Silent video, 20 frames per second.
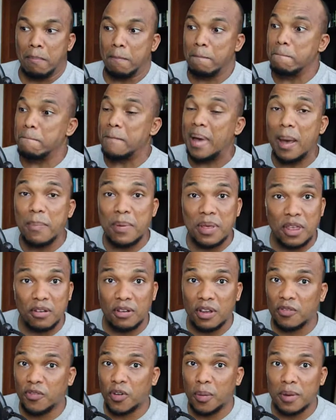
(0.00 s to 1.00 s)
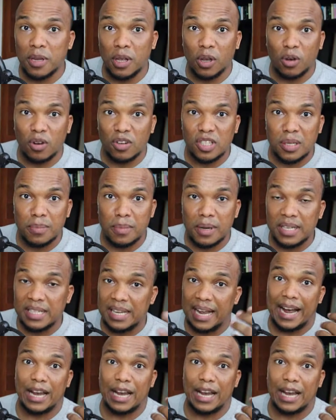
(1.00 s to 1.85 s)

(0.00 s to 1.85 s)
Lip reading: Maybe they were informing their customers.